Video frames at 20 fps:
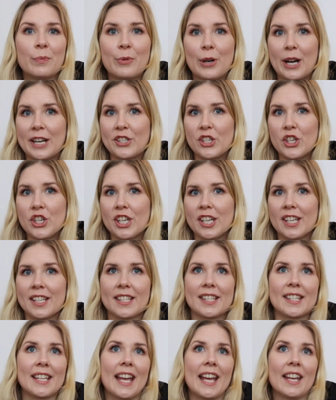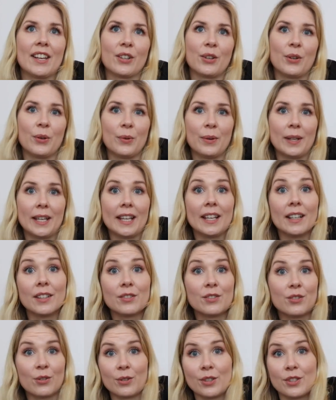branches and going
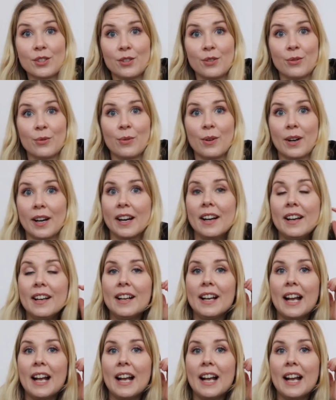door to door.